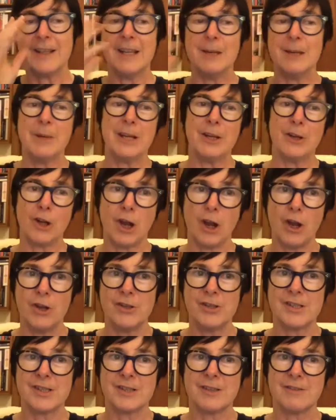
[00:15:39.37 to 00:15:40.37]
He'd been
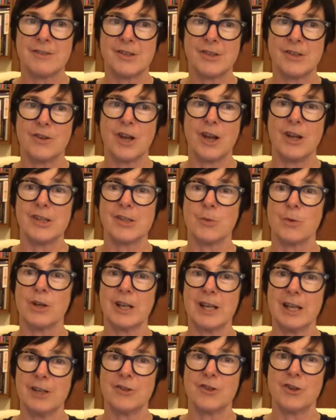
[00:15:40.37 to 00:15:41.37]
coats, suit coats were a
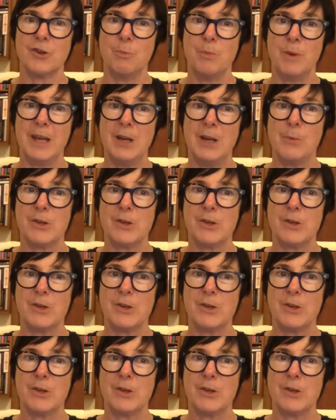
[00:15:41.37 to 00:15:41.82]
little too big,